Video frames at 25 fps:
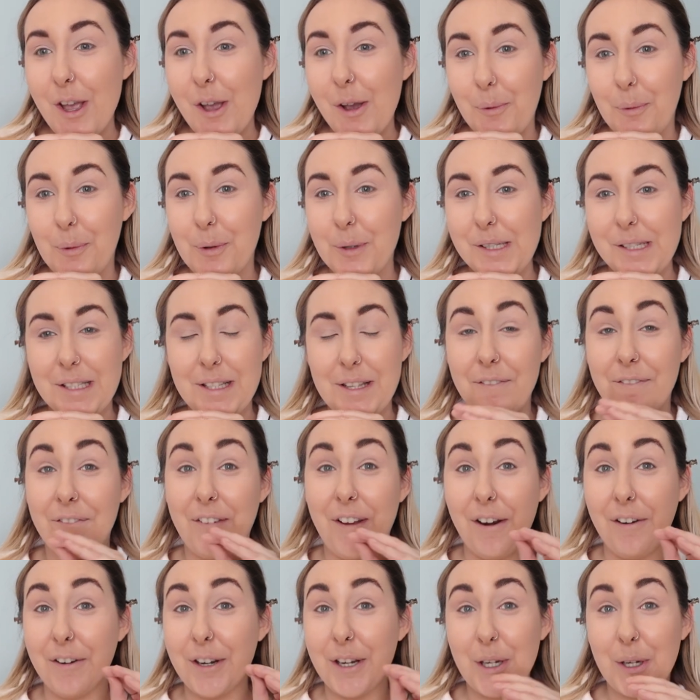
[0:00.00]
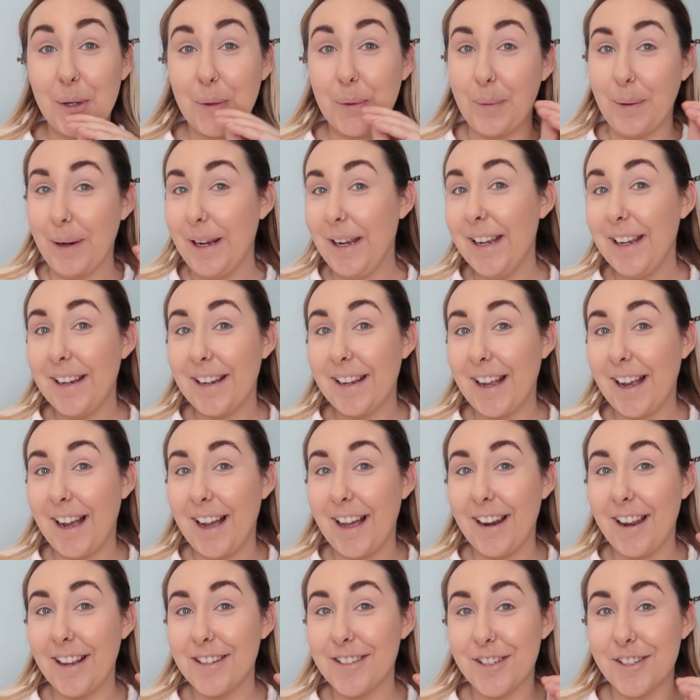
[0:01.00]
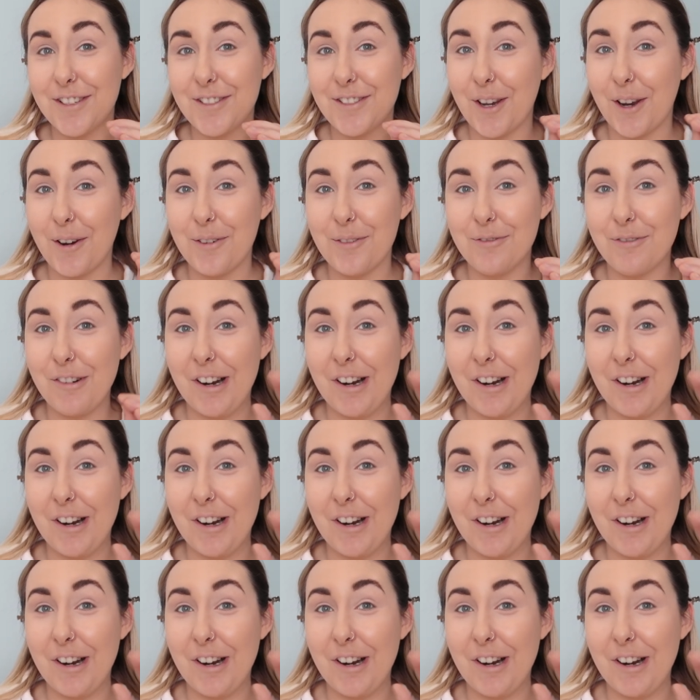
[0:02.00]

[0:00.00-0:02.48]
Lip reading: was very quick, and I just don't